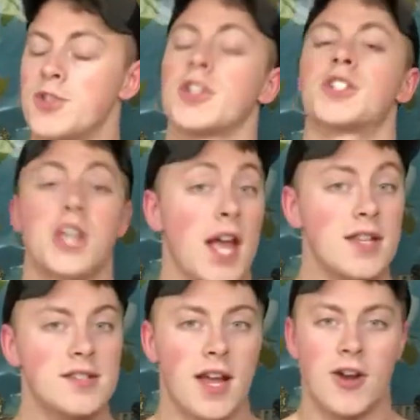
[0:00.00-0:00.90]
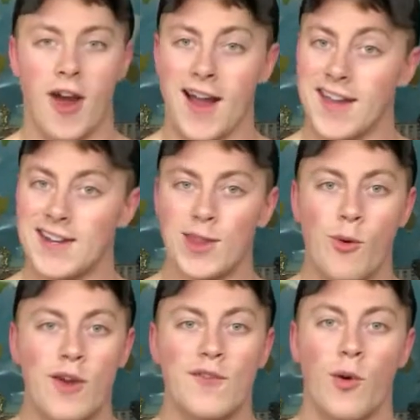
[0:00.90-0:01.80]
there's a chance I crack into
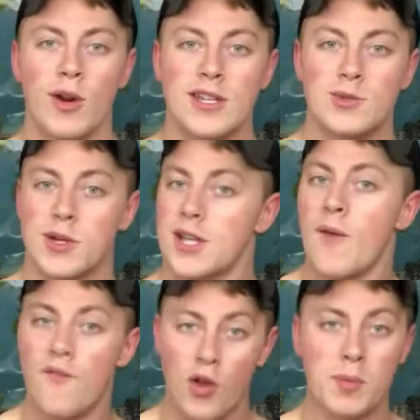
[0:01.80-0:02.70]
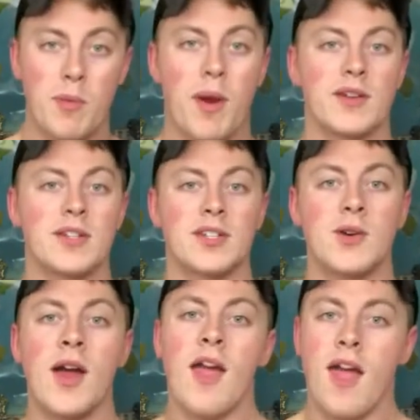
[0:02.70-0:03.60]
the one forties, which I'm fully prepared to
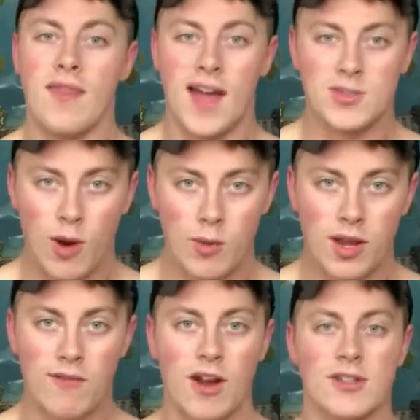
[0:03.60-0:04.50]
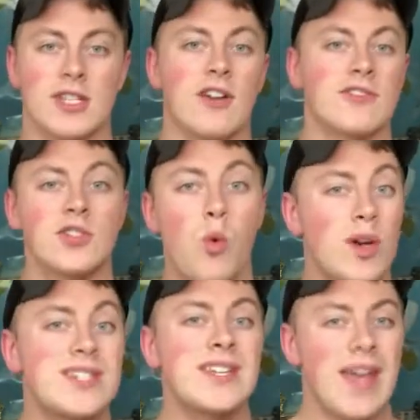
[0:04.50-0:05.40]
do, and that's why we're giving ourselves
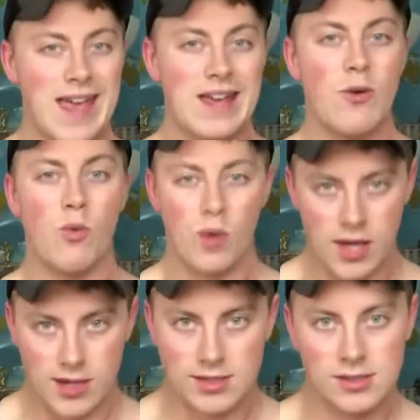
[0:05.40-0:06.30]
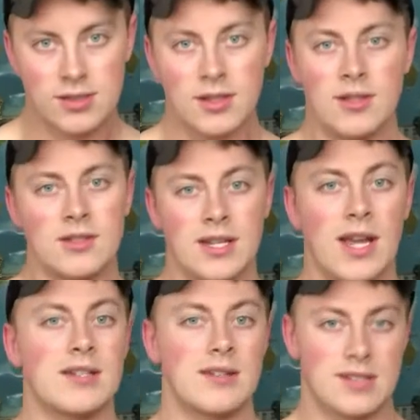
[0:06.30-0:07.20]
twenty-eight weeks to
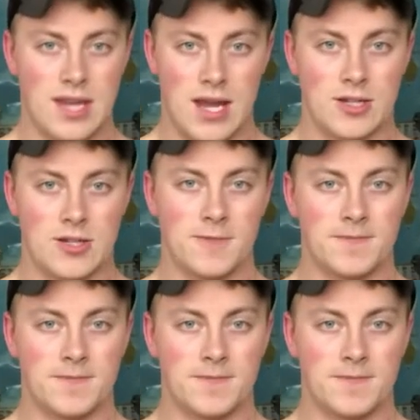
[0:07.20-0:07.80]
get to the stage.